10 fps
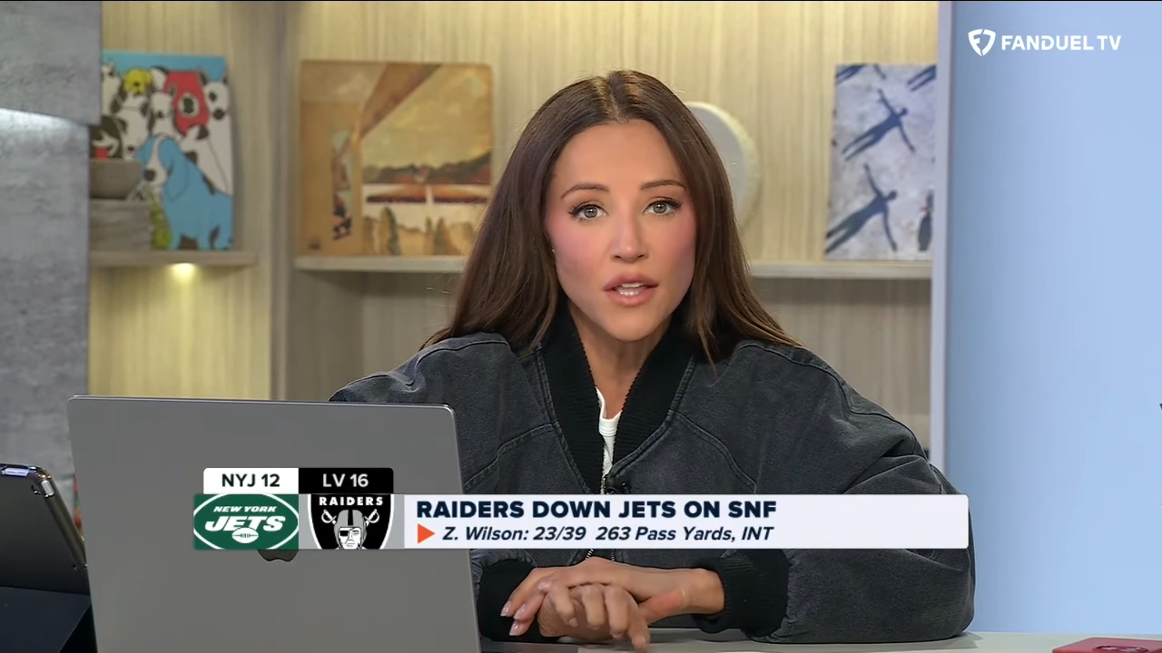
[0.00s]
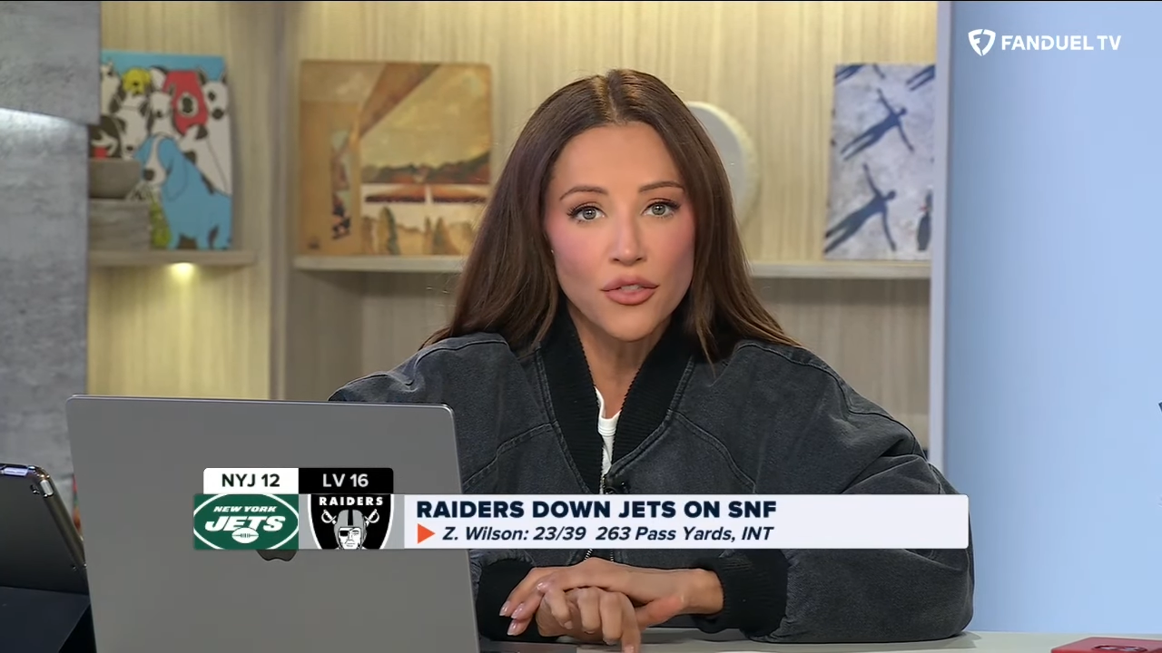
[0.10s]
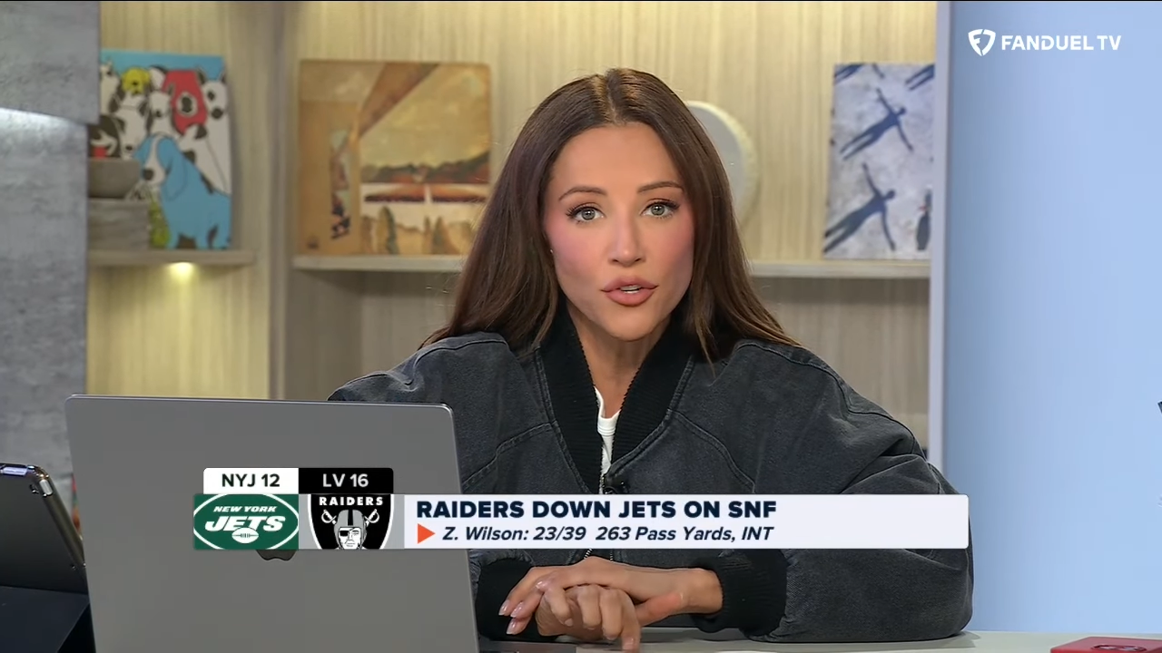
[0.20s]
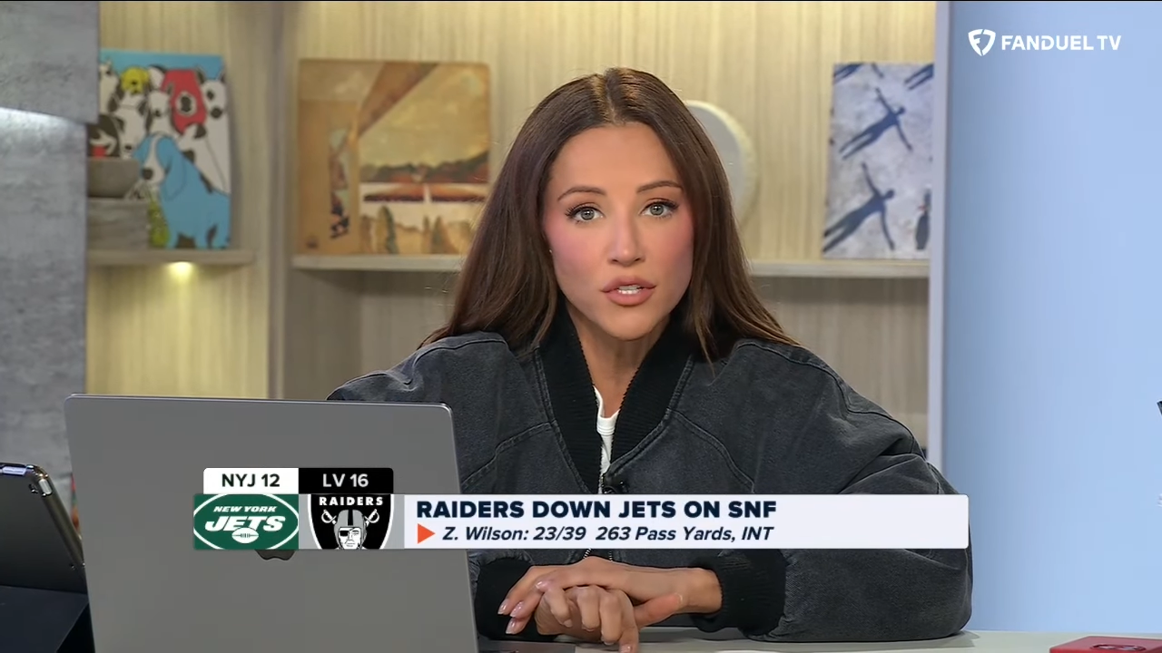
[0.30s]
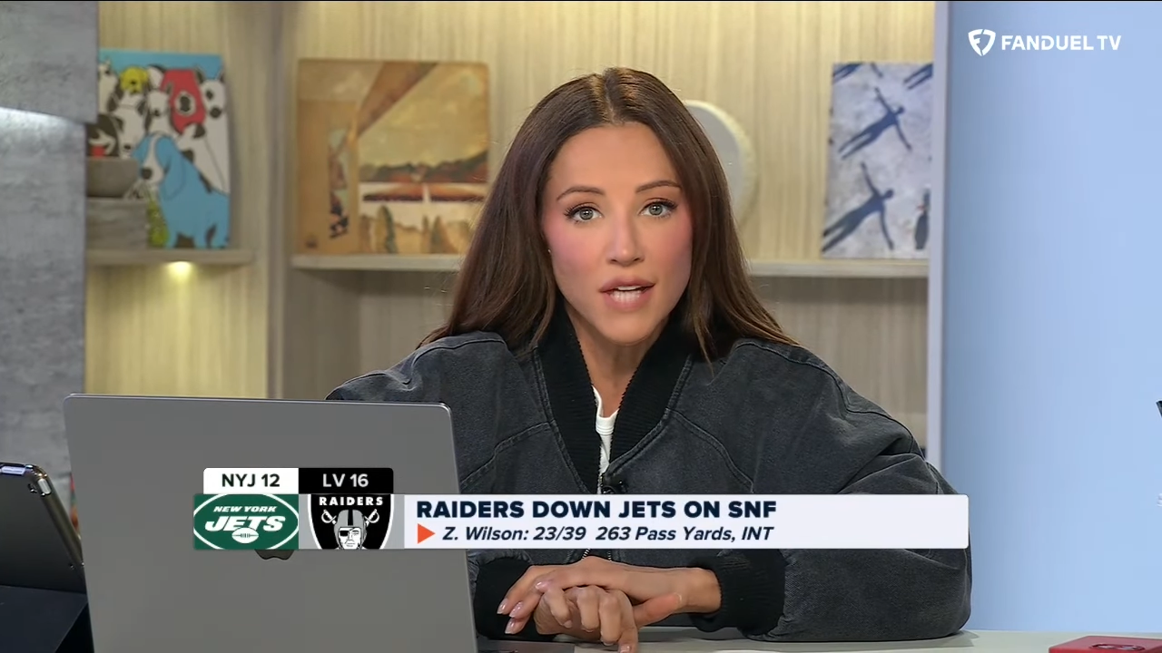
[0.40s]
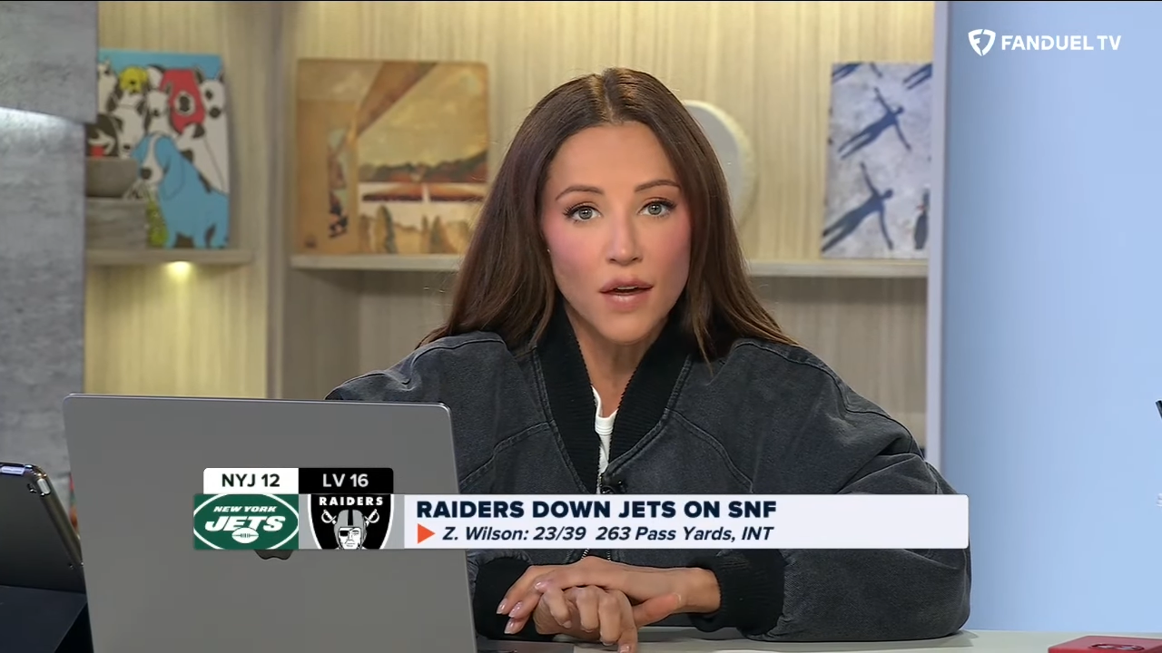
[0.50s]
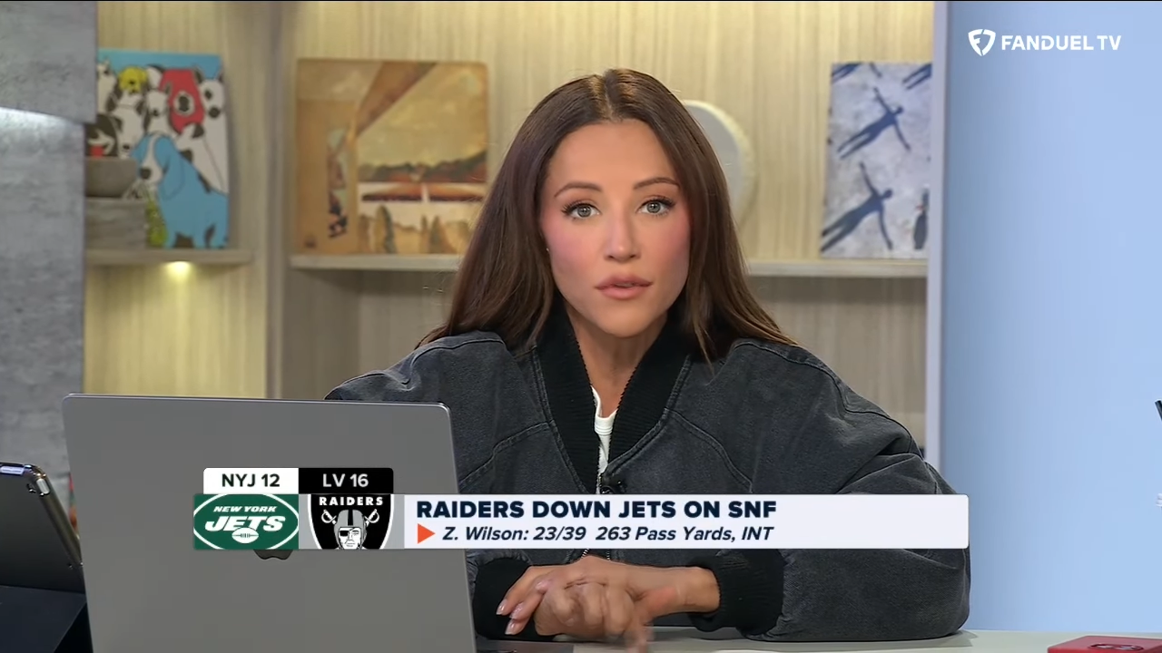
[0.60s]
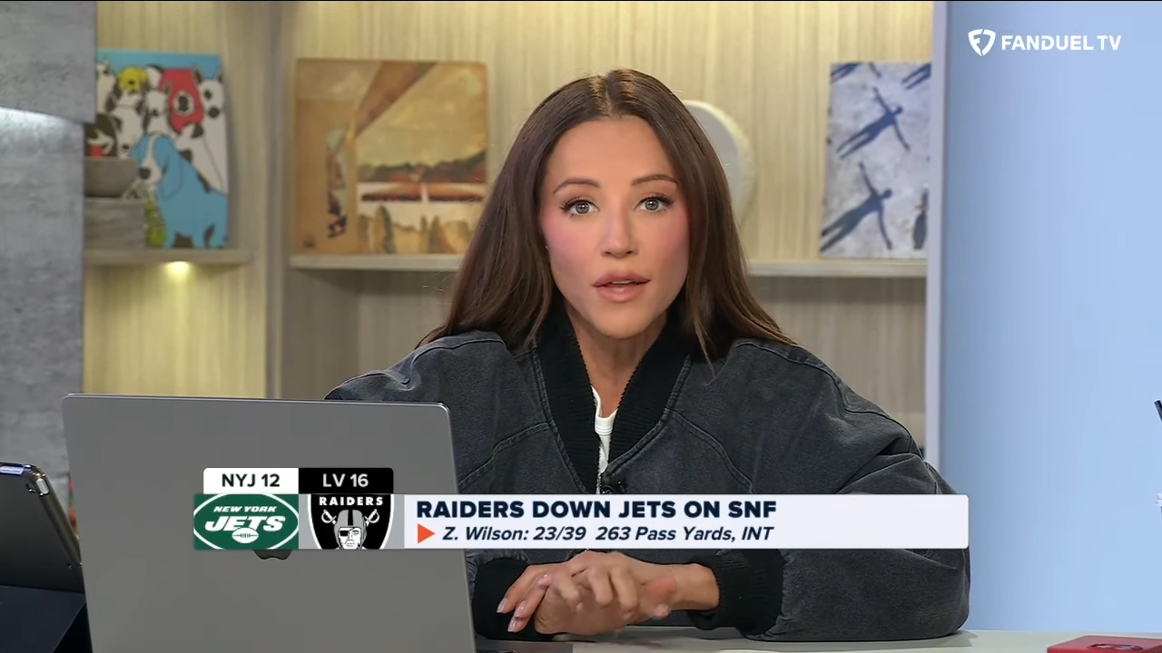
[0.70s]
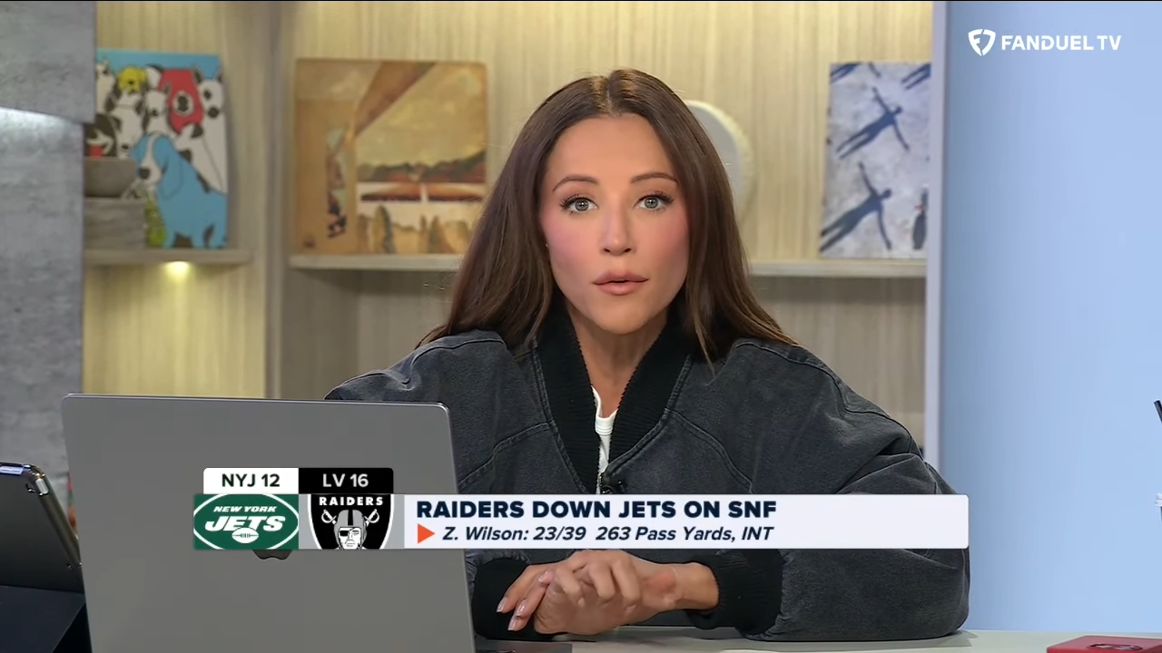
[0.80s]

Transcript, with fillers: on third down.